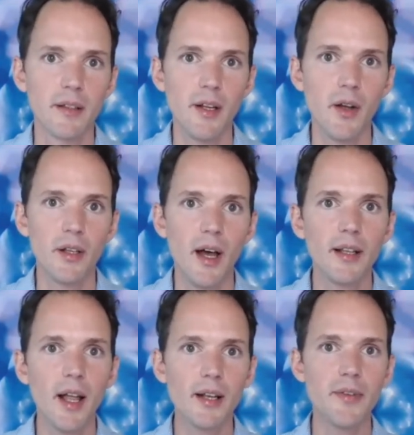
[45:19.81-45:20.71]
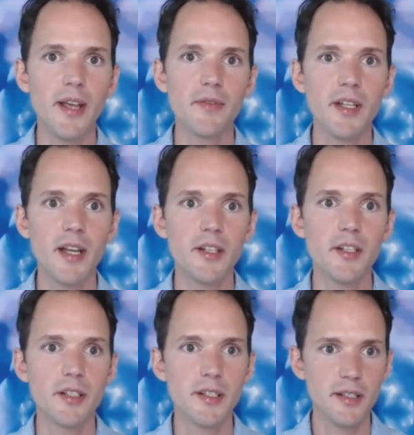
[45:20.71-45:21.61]
You know, a lot of EFT
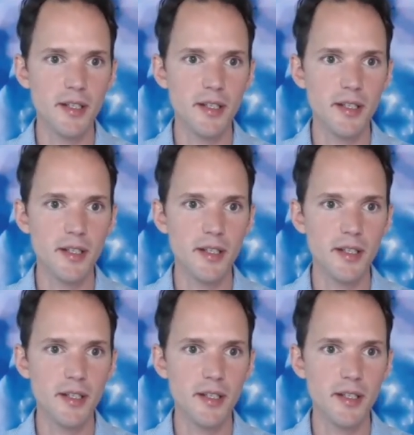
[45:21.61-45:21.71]
just is